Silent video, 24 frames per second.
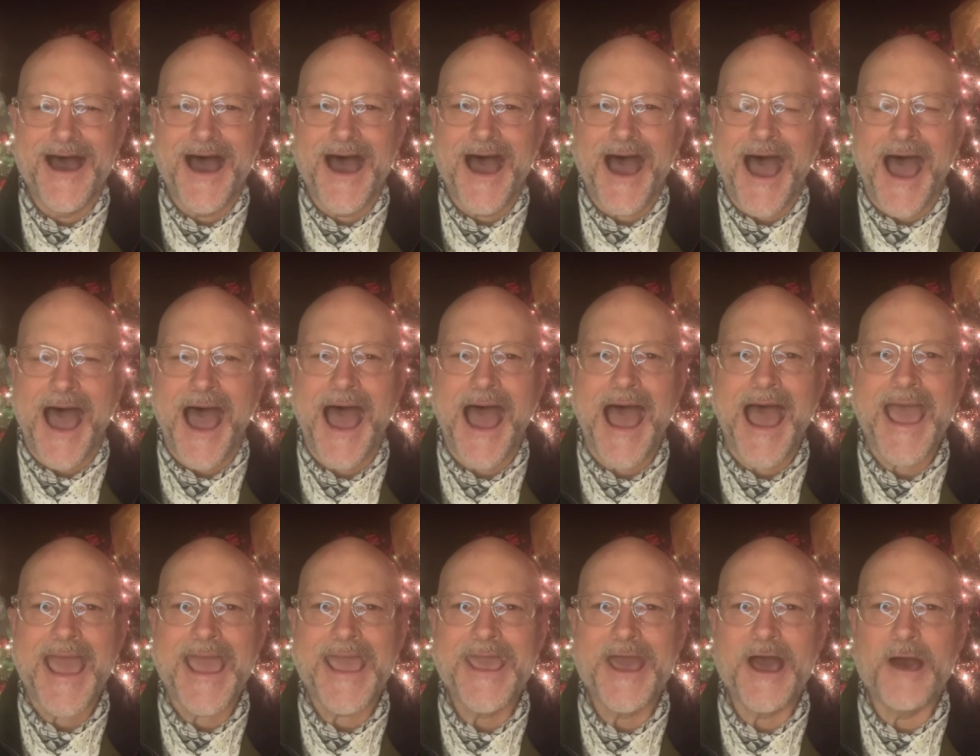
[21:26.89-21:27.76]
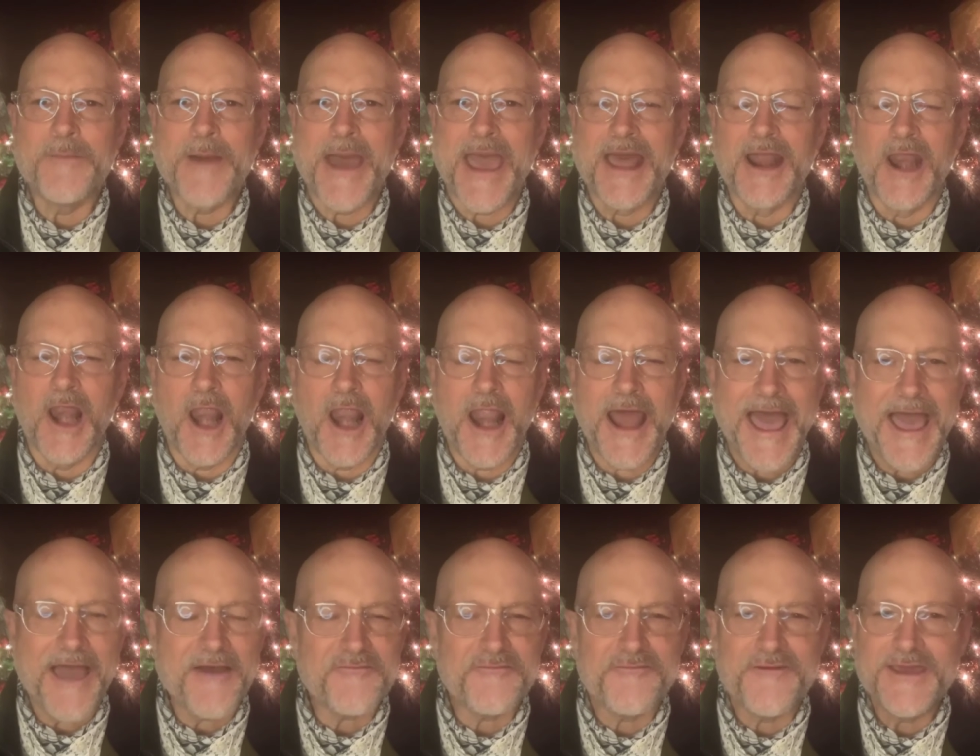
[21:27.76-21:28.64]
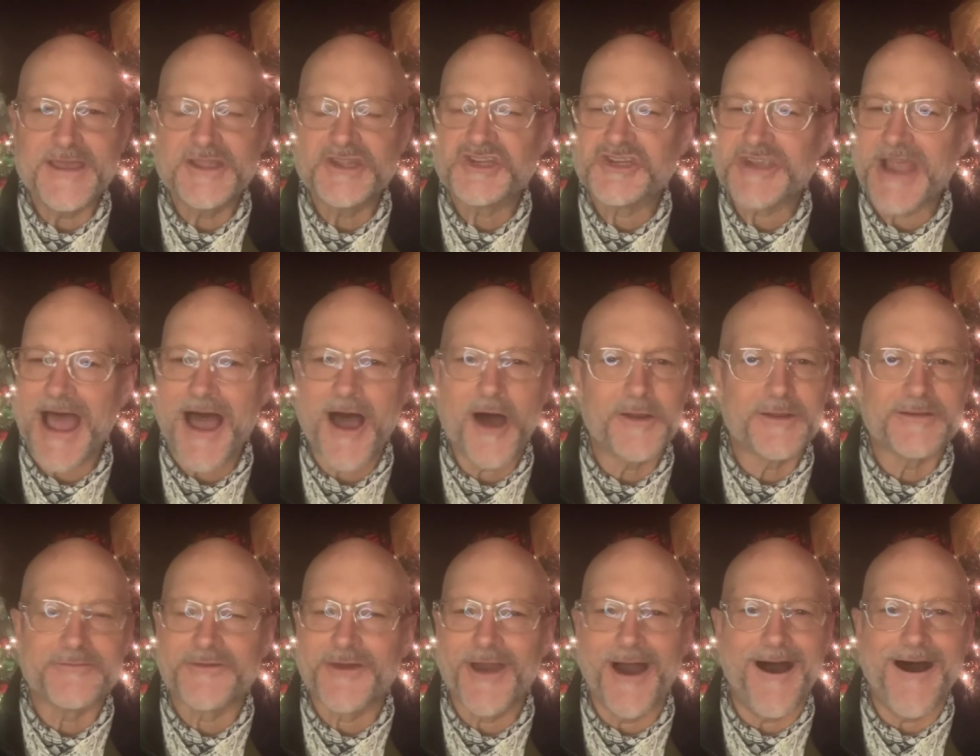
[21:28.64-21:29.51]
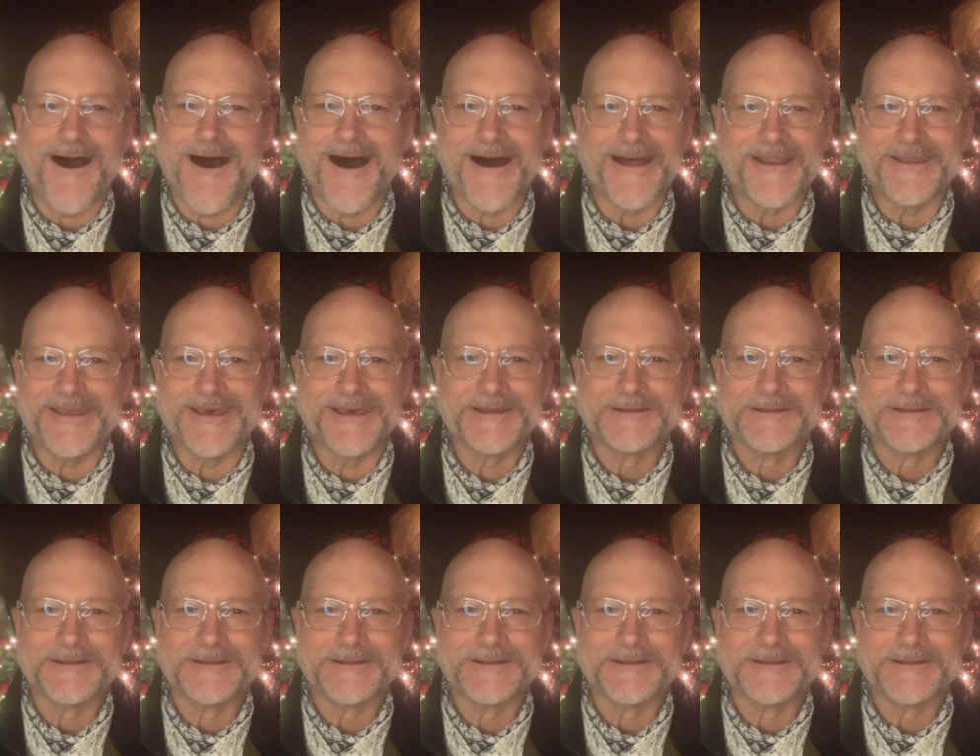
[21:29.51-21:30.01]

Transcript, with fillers: I am a laughing child of God.